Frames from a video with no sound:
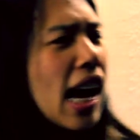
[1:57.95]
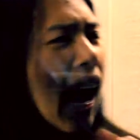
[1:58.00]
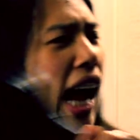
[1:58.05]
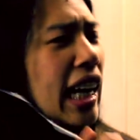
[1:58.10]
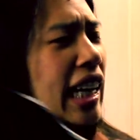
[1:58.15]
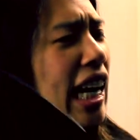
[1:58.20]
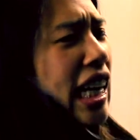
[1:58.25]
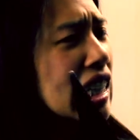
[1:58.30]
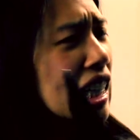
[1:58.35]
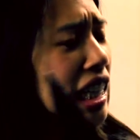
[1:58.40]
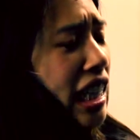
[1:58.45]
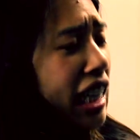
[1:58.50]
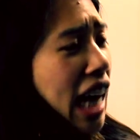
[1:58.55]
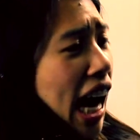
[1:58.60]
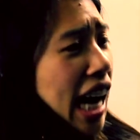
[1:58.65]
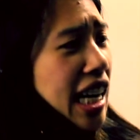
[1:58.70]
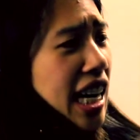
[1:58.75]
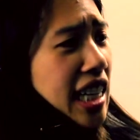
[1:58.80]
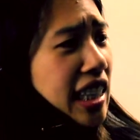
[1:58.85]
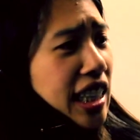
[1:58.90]
I guess a
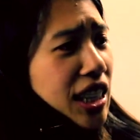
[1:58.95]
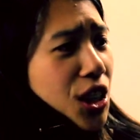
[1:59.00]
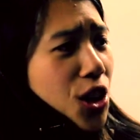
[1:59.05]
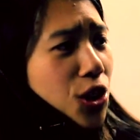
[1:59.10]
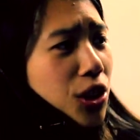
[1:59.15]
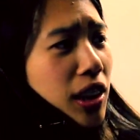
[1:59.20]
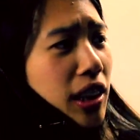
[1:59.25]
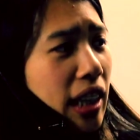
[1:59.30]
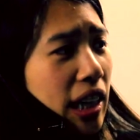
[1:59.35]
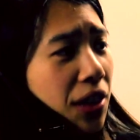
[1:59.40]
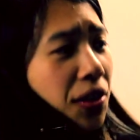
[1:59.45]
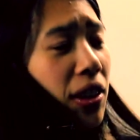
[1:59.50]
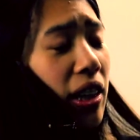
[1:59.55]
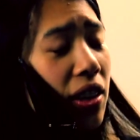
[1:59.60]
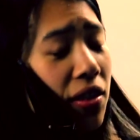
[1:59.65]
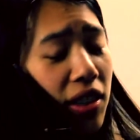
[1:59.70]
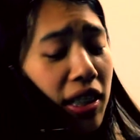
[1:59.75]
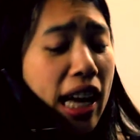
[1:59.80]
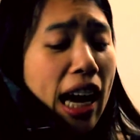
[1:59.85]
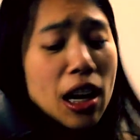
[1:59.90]
gun isn't useless even
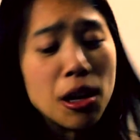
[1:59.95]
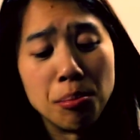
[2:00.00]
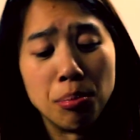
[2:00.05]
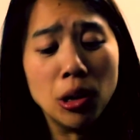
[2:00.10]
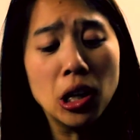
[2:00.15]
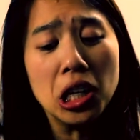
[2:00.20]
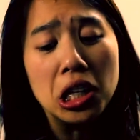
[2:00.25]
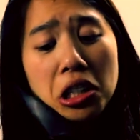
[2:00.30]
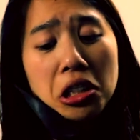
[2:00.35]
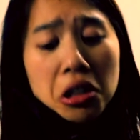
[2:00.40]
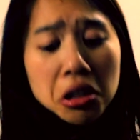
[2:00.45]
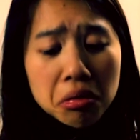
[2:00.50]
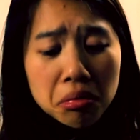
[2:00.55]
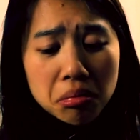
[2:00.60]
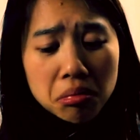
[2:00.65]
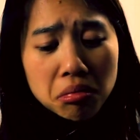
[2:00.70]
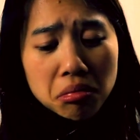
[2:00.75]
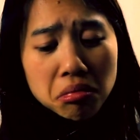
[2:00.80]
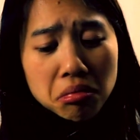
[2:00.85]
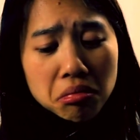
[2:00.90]
if it's out of bullets.
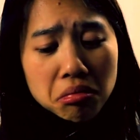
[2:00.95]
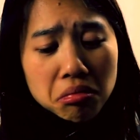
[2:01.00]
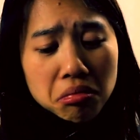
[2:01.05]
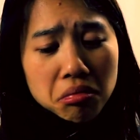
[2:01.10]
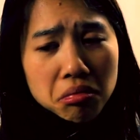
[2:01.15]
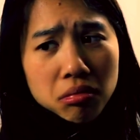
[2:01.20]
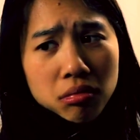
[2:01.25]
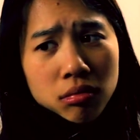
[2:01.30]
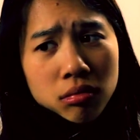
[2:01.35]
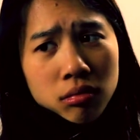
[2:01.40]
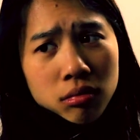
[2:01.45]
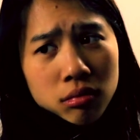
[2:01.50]
Yeah.